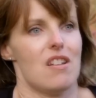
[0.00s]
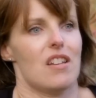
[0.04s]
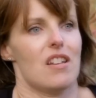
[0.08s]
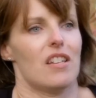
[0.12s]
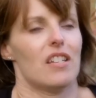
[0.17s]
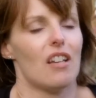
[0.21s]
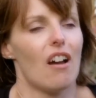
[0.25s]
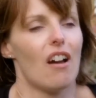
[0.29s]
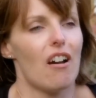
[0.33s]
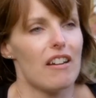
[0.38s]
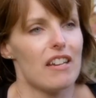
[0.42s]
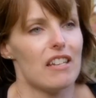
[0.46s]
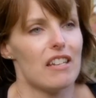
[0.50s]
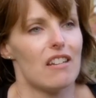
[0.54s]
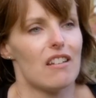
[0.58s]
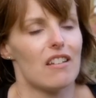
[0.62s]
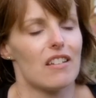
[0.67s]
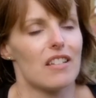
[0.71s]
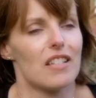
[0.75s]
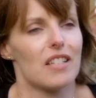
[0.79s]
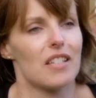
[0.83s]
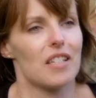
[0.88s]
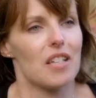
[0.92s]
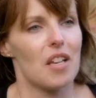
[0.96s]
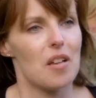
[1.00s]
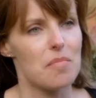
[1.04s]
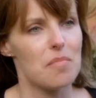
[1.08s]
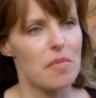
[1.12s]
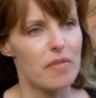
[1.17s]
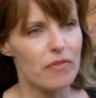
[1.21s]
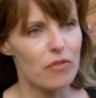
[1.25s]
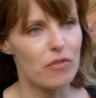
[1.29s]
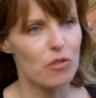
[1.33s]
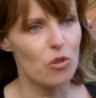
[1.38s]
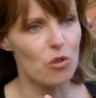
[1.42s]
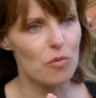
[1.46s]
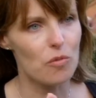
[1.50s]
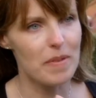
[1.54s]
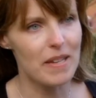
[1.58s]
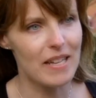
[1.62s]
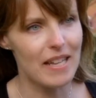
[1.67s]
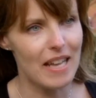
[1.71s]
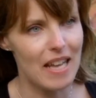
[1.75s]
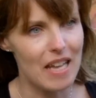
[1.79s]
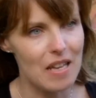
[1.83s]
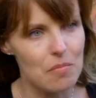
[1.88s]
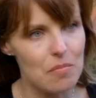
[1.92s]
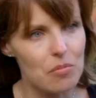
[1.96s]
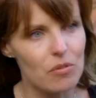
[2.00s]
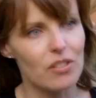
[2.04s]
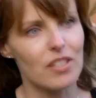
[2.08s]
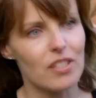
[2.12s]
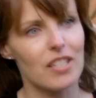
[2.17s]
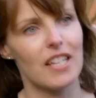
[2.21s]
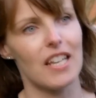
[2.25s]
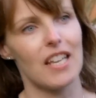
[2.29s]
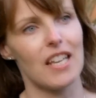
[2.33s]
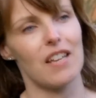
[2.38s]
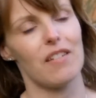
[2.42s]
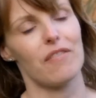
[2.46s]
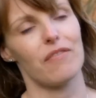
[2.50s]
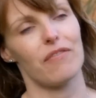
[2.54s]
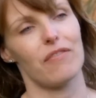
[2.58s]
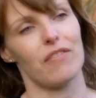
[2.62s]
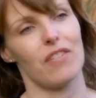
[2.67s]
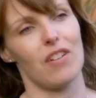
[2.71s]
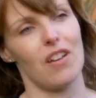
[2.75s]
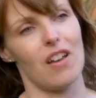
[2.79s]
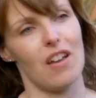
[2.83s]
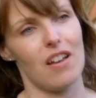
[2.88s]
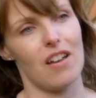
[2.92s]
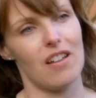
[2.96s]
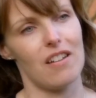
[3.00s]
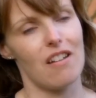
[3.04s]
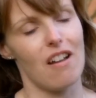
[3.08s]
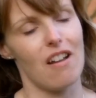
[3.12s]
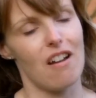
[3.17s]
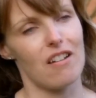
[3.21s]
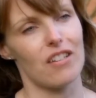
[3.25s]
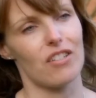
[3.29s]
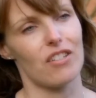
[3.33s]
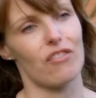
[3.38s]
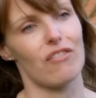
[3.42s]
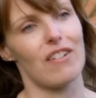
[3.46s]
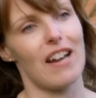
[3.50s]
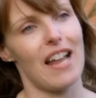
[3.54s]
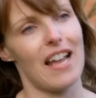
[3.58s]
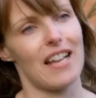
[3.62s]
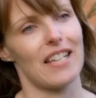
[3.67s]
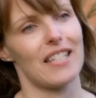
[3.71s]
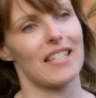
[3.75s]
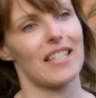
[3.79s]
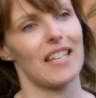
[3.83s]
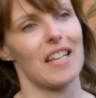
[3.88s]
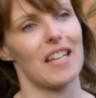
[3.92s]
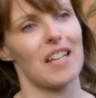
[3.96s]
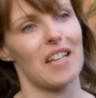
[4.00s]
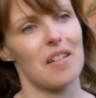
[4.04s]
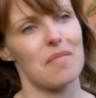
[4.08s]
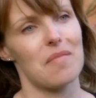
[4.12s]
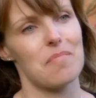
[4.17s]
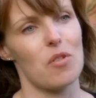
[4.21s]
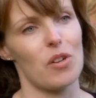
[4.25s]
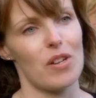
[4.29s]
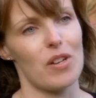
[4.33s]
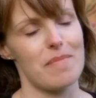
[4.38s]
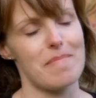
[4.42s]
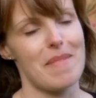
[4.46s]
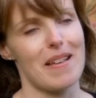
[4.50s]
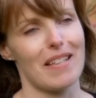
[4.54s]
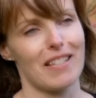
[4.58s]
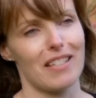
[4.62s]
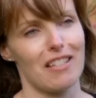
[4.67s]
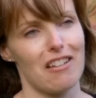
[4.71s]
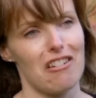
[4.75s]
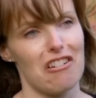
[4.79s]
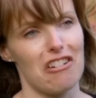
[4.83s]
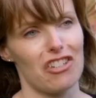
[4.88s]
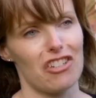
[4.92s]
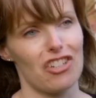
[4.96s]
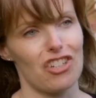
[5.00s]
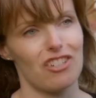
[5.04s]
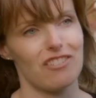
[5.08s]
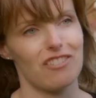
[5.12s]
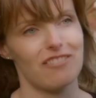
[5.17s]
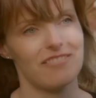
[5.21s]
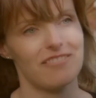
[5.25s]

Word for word: tightness before being able to give a nice relaxing body massage.